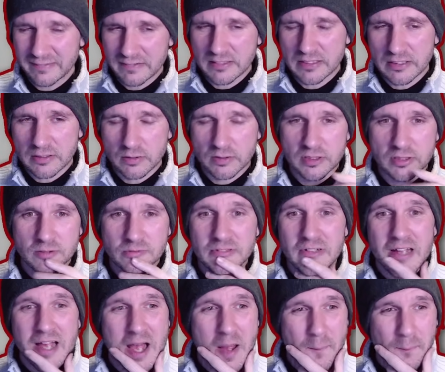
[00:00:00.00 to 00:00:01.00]
I don't know.
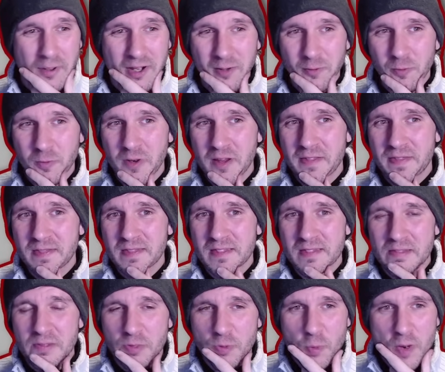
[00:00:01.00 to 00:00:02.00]
But with
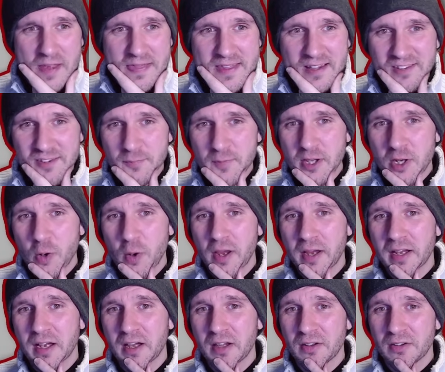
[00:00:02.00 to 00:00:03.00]
the way things have been
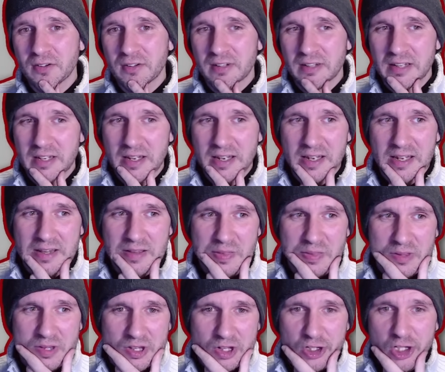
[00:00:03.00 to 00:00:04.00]
going on in
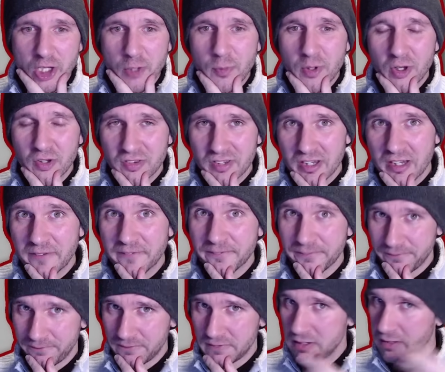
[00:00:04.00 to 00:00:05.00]
the community,
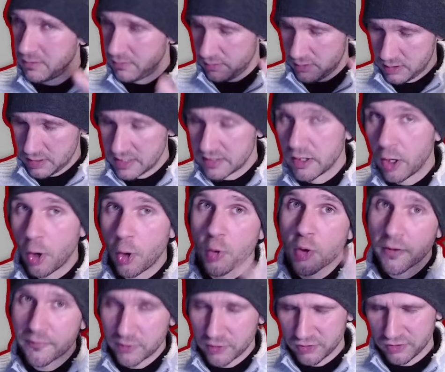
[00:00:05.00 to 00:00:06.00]
in the
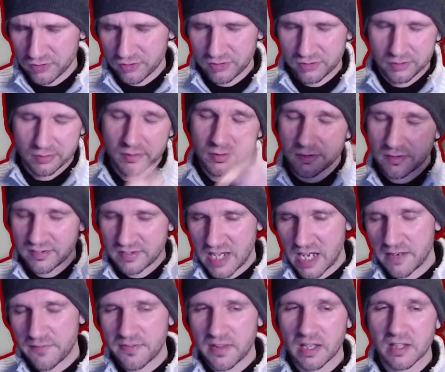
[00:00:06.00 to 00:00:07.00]
Hoyoverse
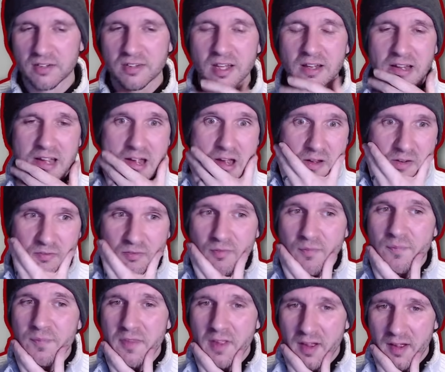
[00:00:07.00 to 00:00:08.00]
side of things,
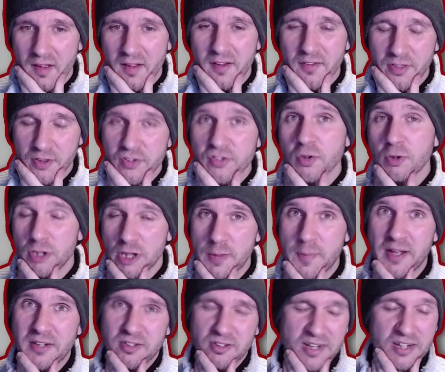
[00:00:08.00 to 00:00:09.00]
the sooner the
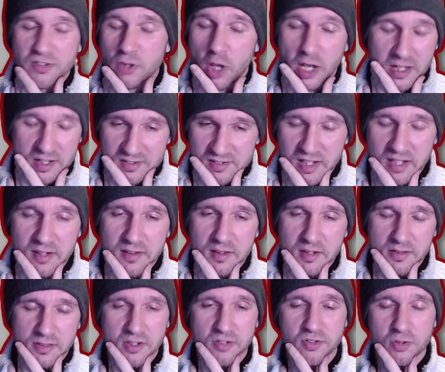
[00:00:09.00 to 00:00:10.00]
better. That's all I can say.
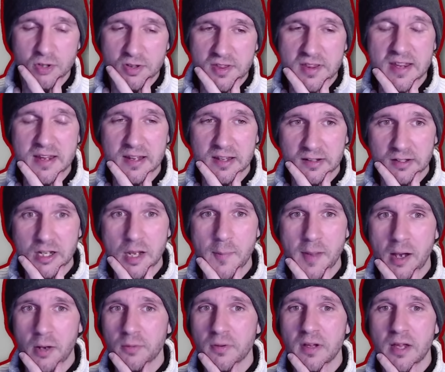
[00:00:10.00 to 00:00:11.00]
The sooner they can come
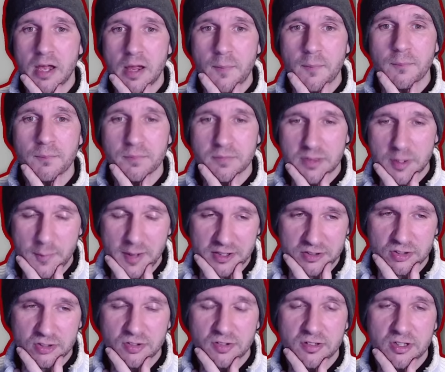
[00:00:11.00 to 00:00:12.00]
out, the
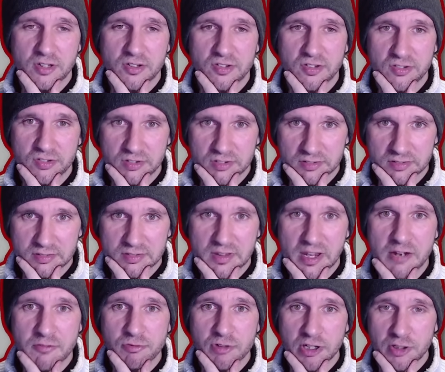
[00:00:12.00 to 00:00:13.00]
better. Because
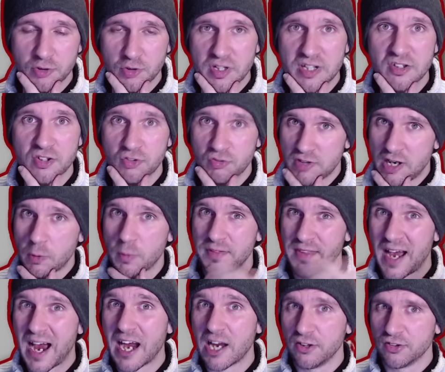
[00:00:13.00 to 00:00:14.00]
they really do need to strike when
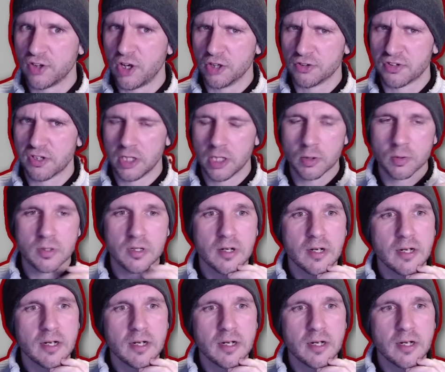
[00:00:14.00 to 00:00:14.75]
the iron's hot, you know?